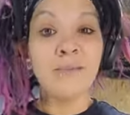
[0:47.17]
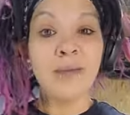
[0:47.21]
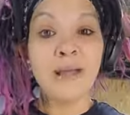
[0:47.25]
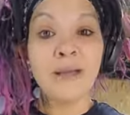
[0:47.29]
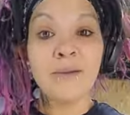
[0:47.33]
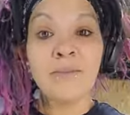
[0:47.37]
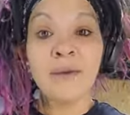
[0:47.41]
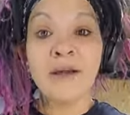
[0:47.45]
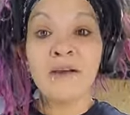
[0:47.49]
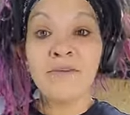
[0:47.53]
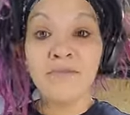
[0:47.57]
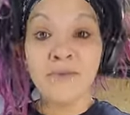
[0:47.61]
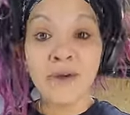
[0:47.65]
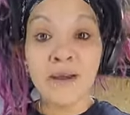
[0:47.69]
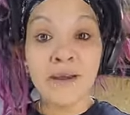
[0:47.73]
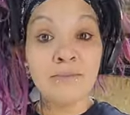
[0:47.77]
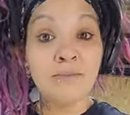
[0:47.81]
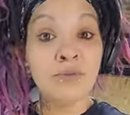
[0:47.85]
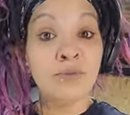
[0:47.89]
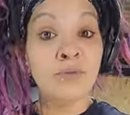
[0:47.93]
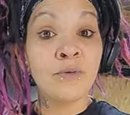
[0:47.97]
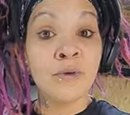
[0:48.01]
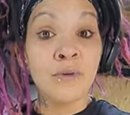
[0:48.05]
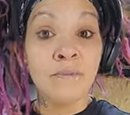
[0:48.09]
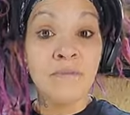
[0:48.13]
make my
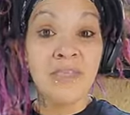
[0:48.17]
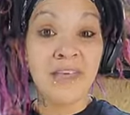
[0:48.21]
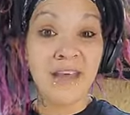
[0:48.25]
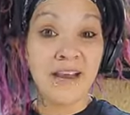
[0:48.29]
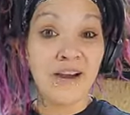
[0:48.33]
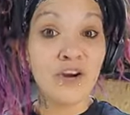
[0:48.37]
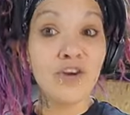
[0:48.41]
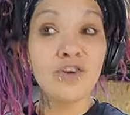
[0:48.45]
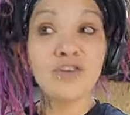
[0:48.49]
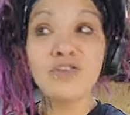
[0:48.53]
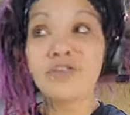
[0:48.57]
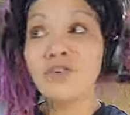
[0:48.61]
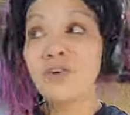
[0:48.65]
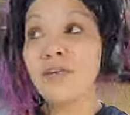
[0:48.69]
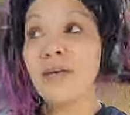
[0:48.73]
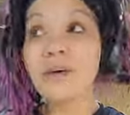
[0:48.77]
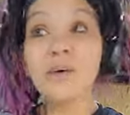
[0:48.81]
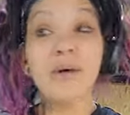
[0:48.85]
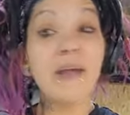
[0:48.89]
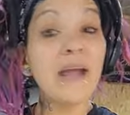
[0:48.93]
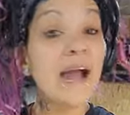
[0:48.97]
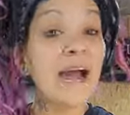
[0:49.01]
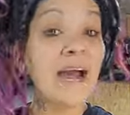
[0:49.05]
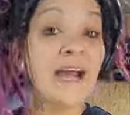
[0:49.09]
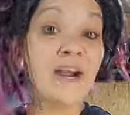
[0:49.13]
frames from there. So that
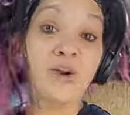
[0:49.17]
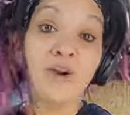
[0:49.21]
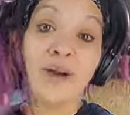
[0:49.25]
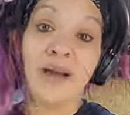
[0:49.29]
way I don't